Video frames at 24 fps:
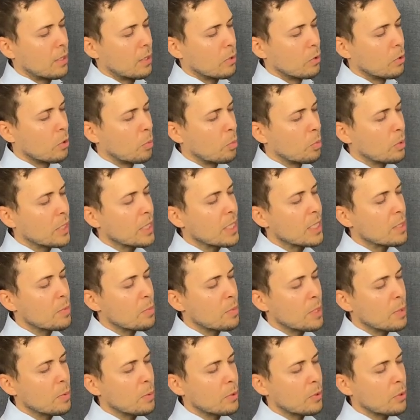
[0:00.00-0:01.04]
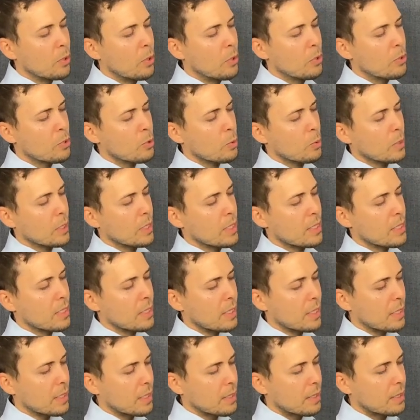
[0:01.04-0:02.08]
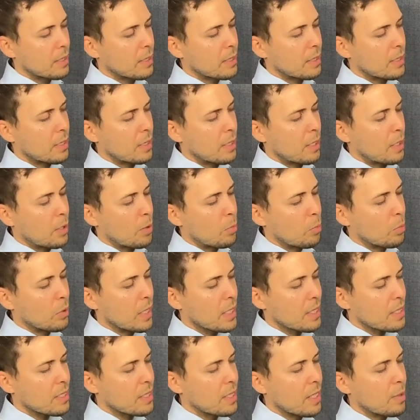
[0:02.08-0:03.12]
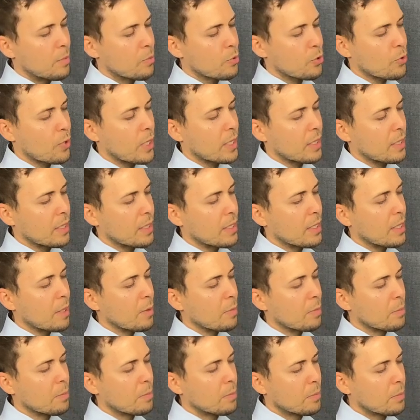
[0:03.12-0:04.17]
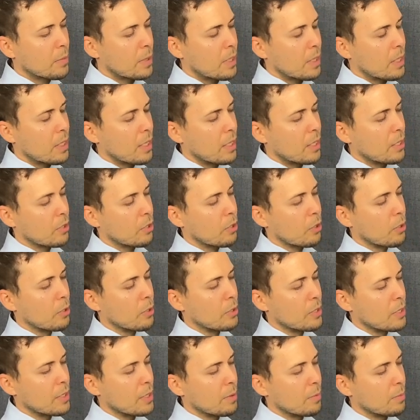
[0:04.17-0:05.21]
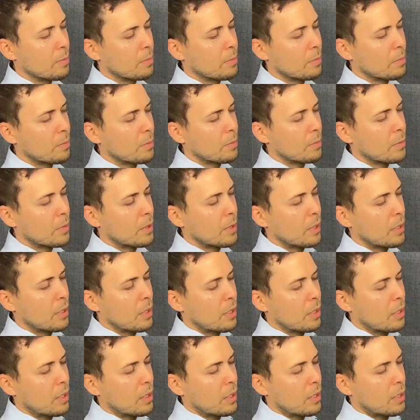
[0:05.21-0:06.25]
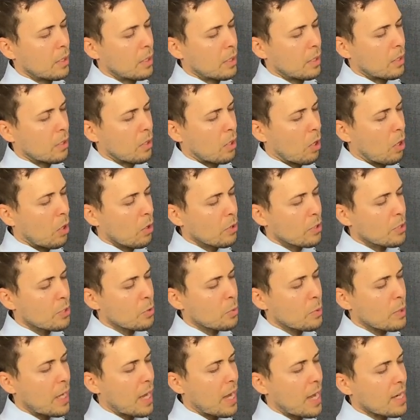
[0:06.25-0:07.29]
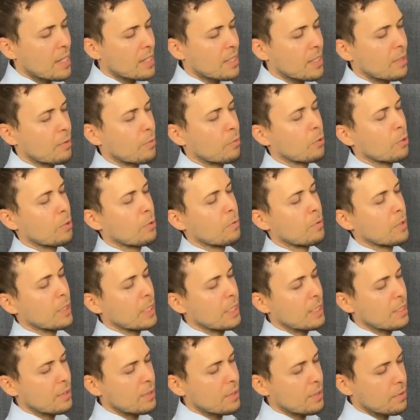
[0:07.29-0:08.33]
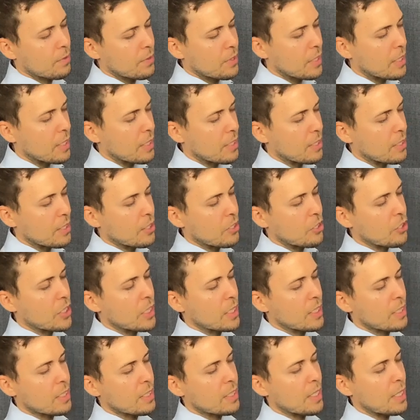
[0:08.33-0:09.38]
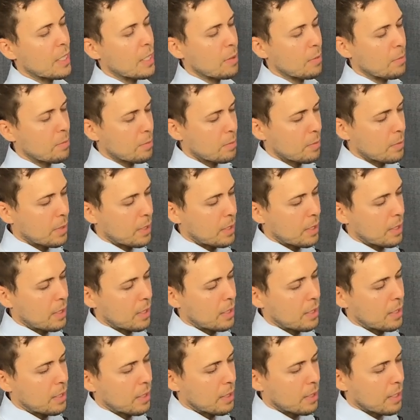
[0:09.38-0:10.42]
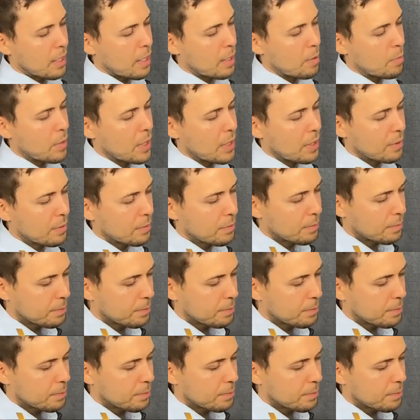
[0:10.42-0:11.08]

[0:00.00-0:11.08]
Lord, please be with those who are listening. Bless them, strengthen them, and encourage them. All this we ask, and for the forgiveness of sins, in Jesus' name, amen.